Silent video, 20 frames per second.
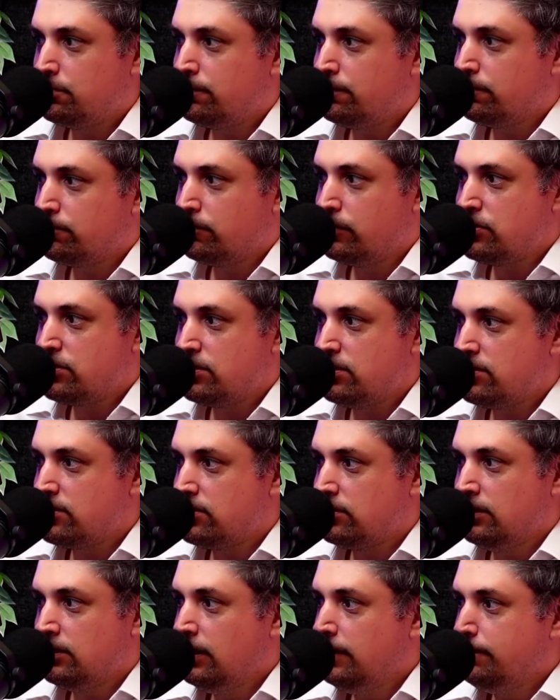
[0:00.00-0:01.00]
for instance,
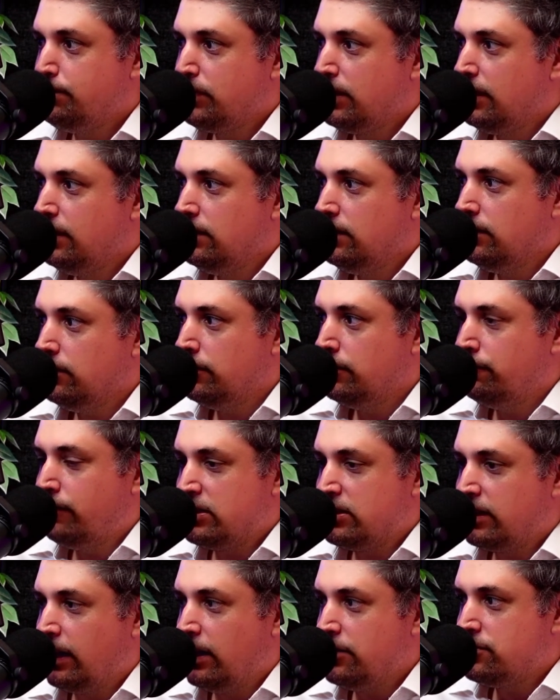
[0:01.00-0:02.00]
and
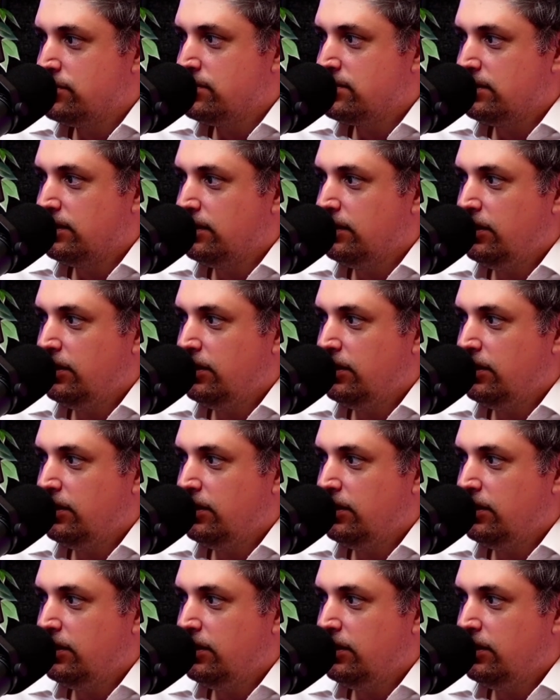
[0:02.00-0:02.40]
investigations?